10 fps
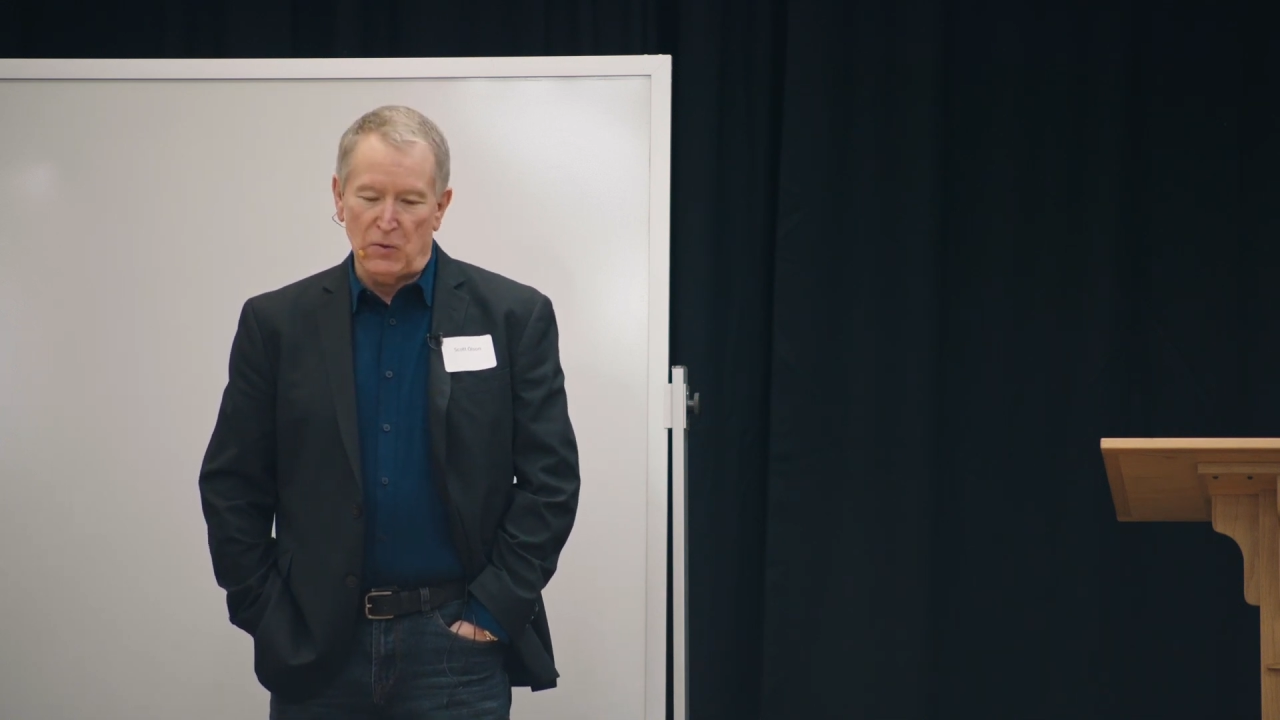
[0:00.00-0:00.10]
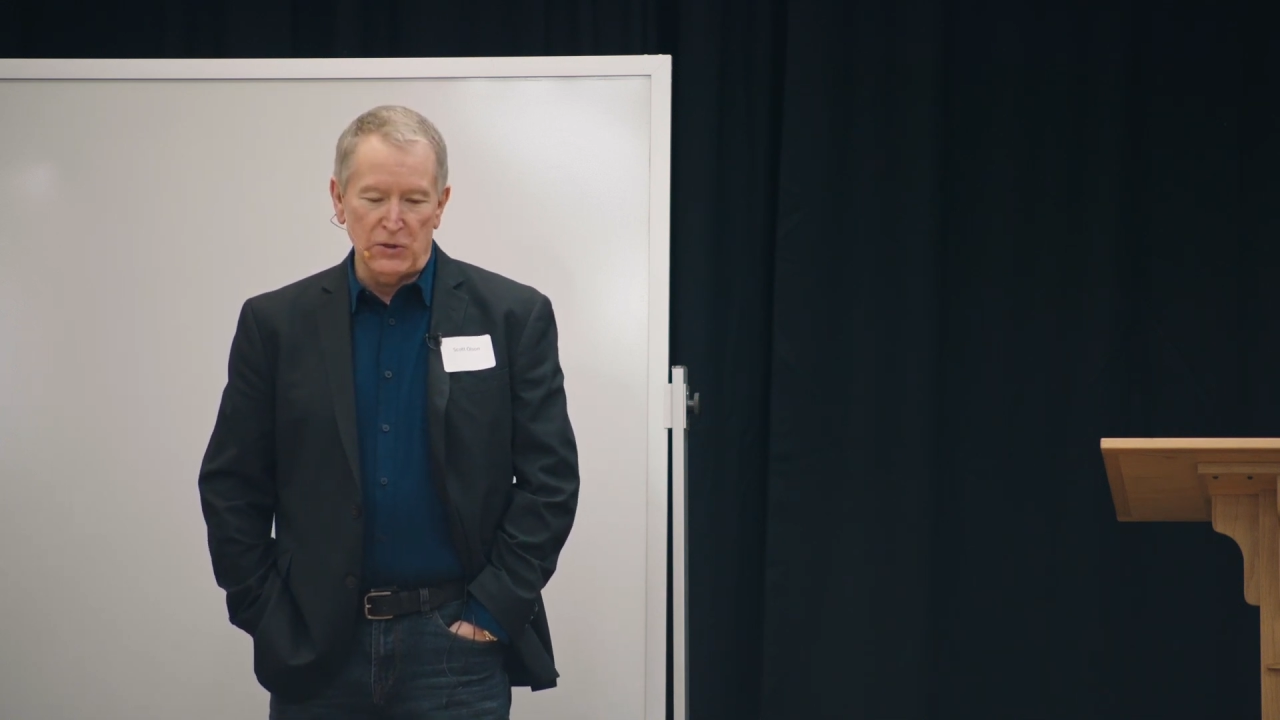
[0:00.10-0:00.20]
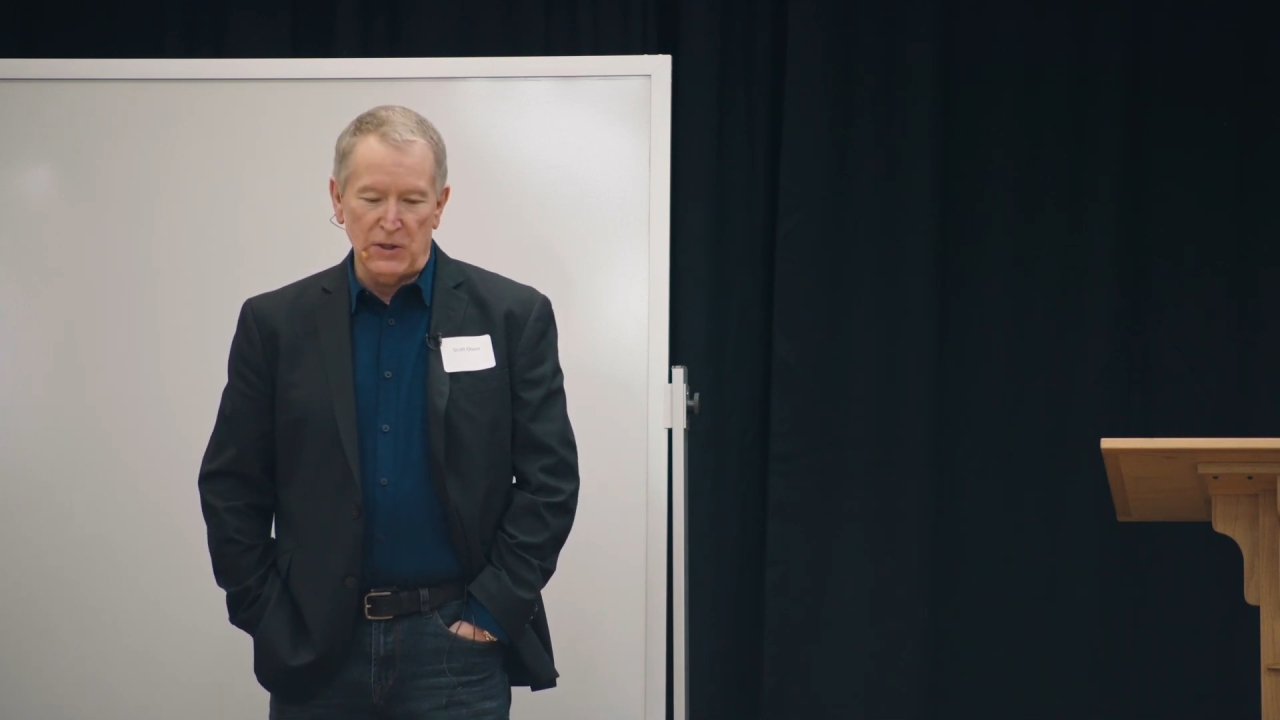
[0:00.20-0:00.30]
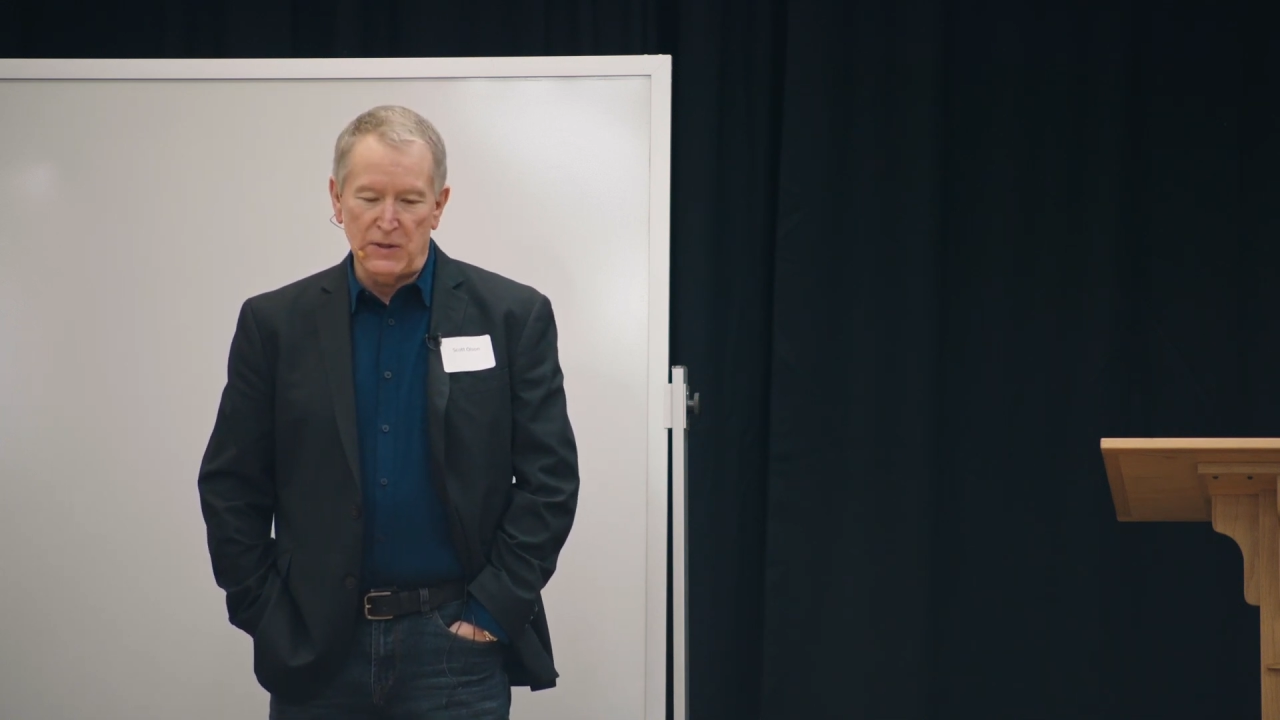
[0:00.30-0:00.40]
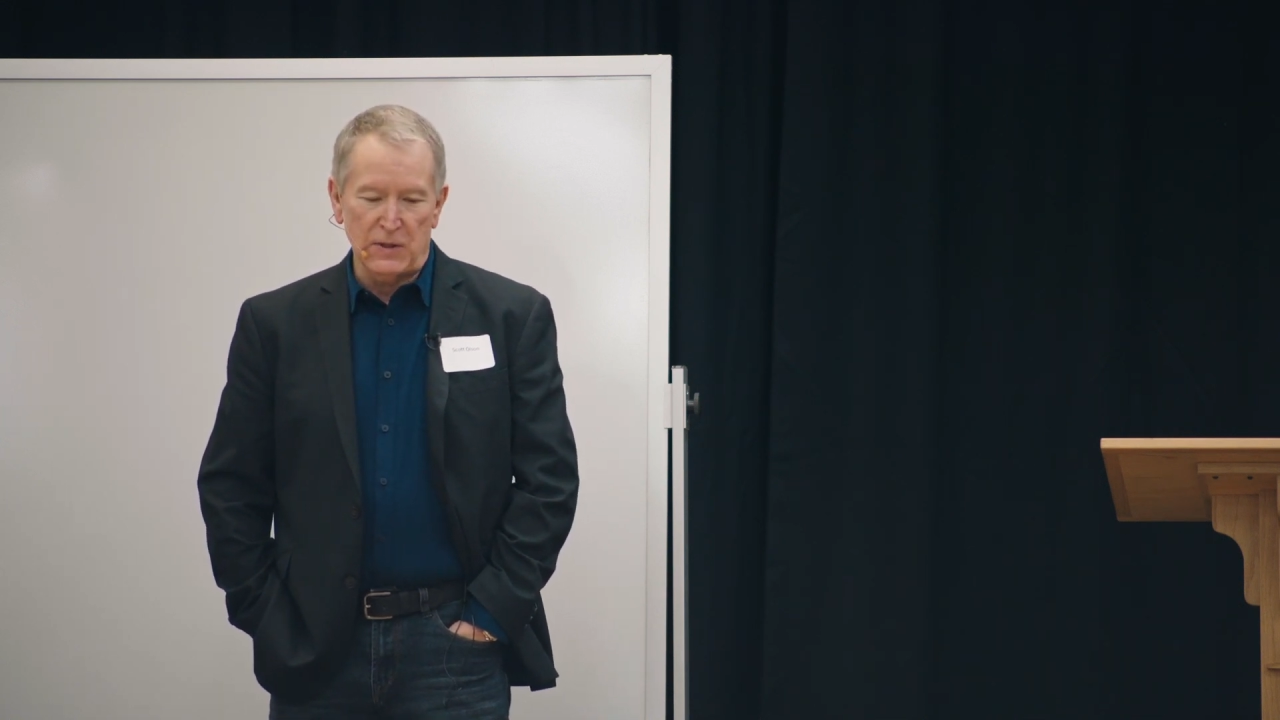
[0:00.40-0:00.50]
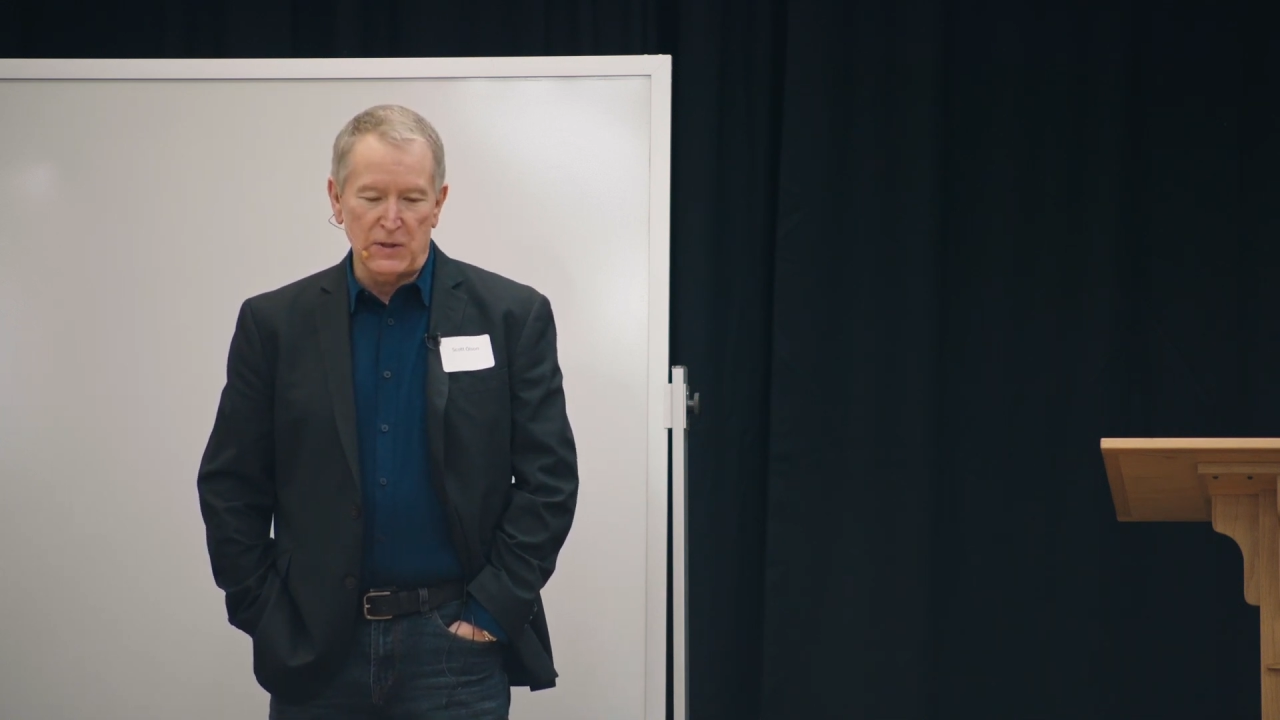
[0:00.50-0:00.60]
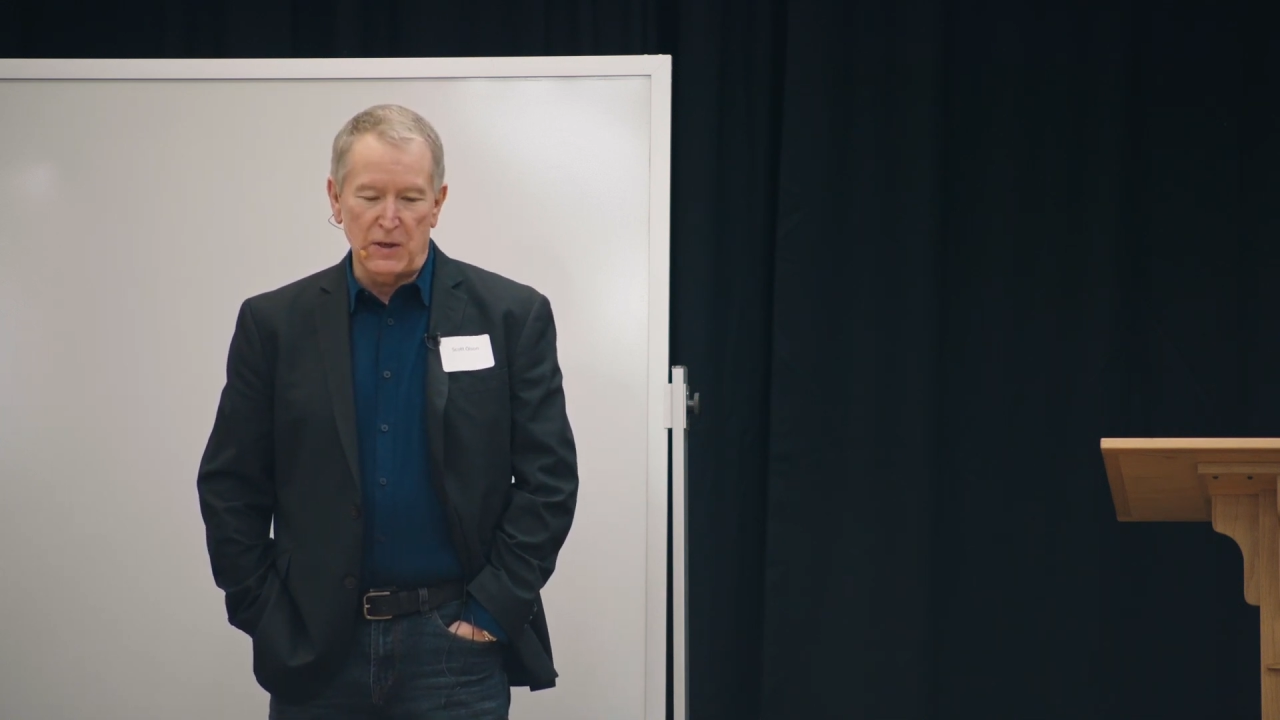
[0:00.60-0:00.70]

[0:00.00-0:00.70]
whole Jesus